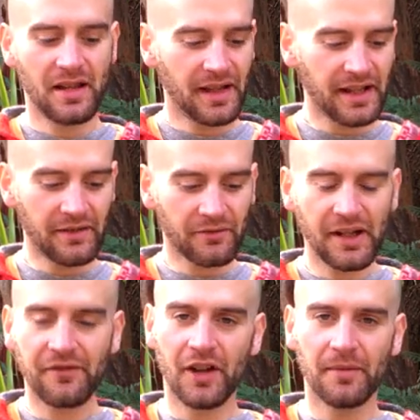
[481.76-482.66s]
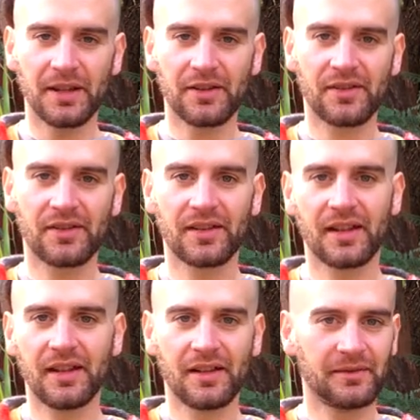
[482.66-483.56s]
they get refurbished,
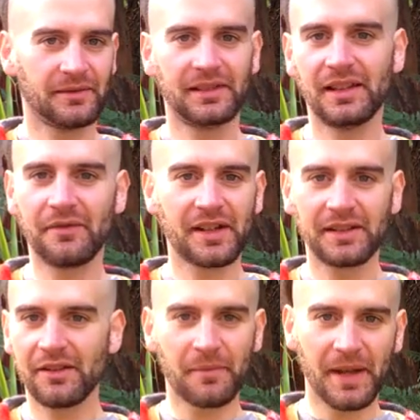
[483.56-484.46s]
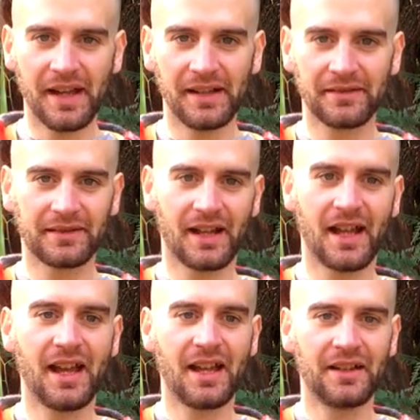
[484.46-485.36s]
lovingly repaired,
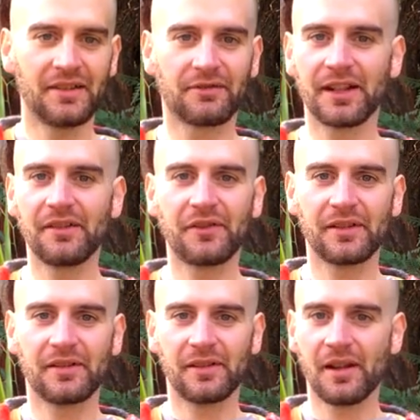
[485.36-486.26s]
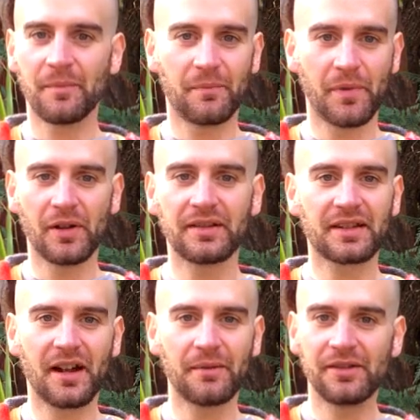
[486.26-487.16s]
and ready for a burner to
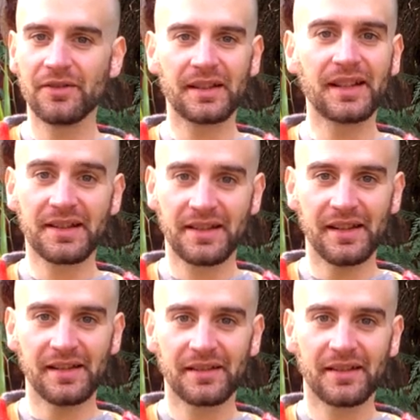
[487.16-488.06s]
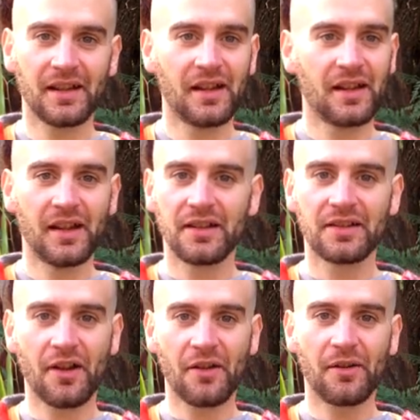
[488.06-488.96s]
come and use it next year.
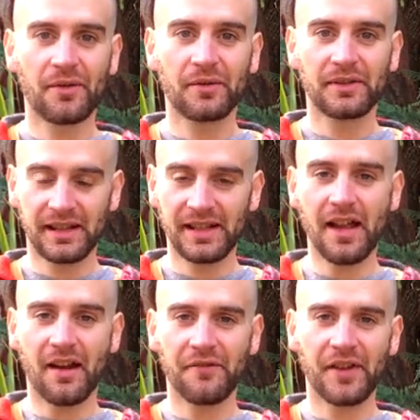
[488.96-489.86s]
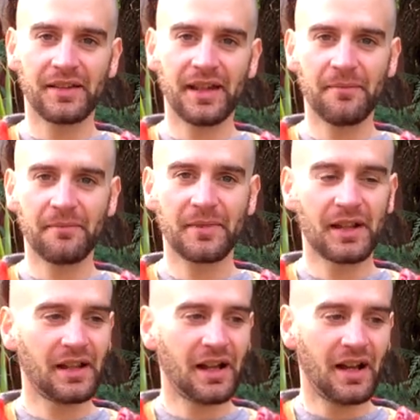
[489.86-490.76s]
So, yeah, I found them,
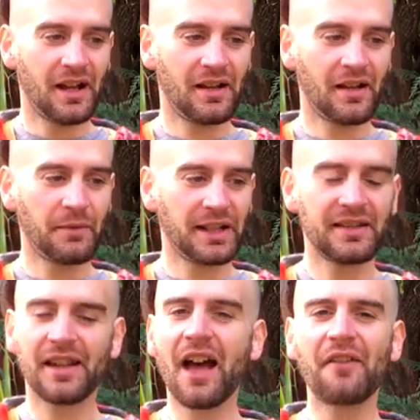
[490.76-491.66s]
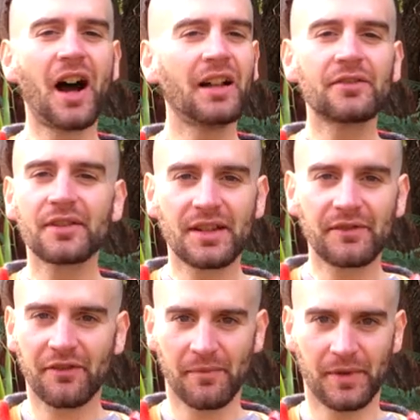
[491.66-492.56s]
I went in, they have hundreds of
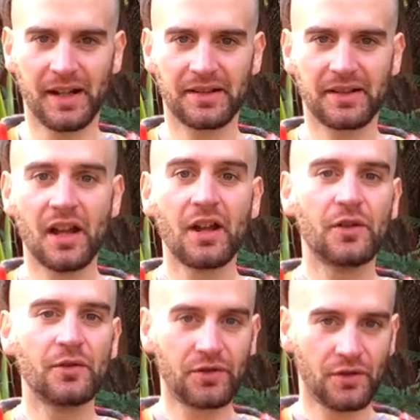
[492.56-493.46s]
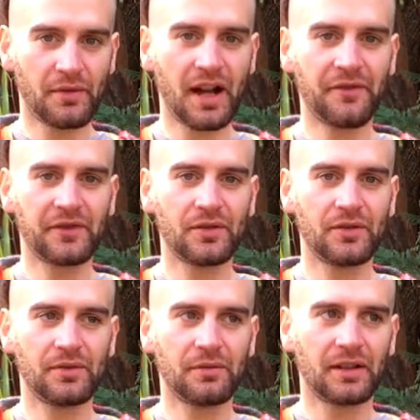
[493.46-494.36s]
different bikes. You do have
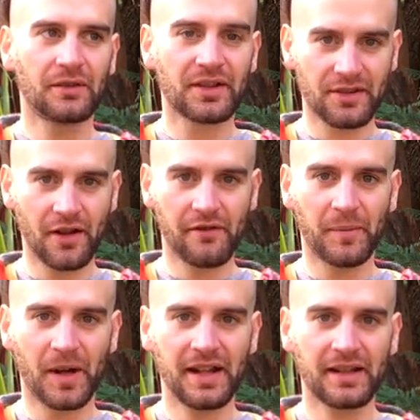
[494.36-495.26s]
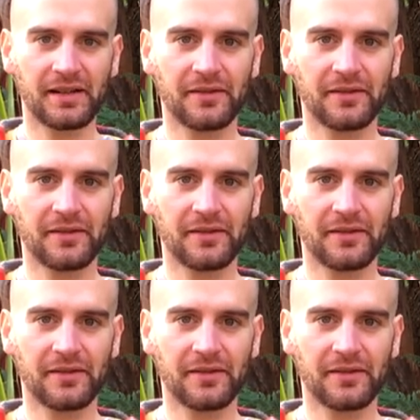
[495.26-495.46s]
to reserve a bike,